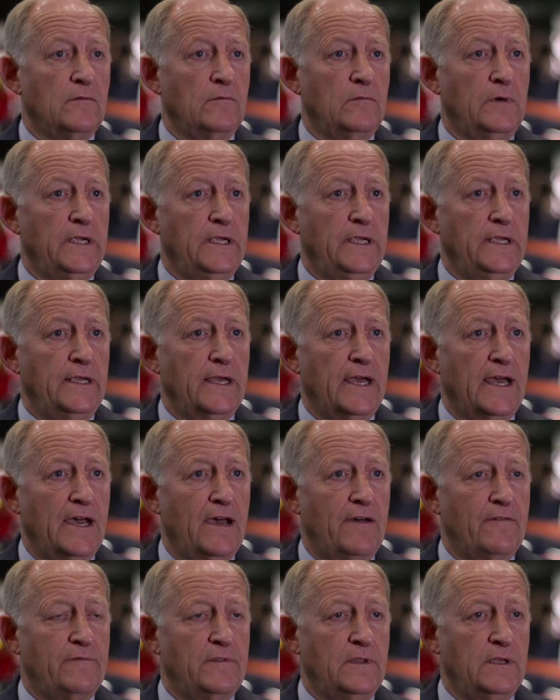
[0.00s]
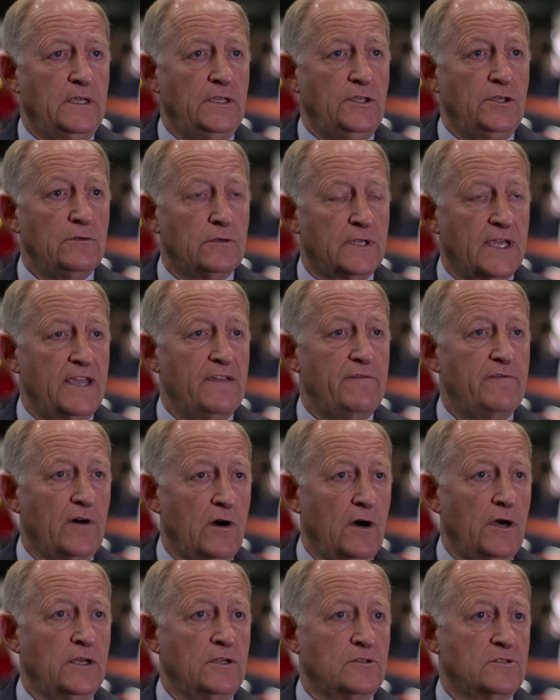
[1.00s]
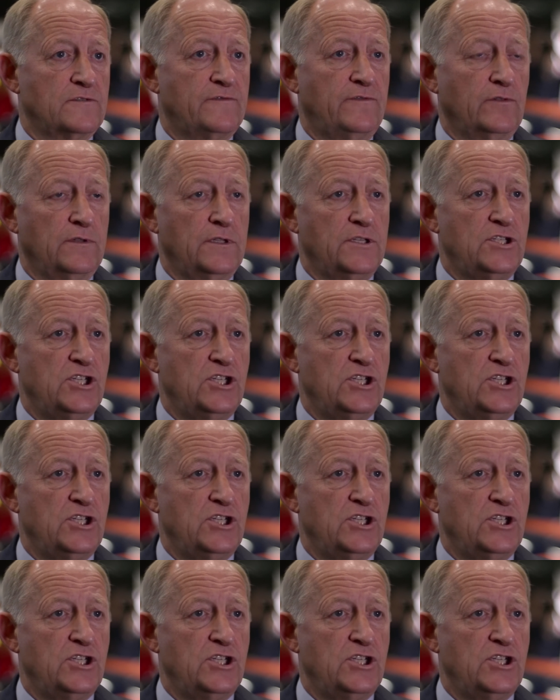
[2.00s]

we have the UK finals for the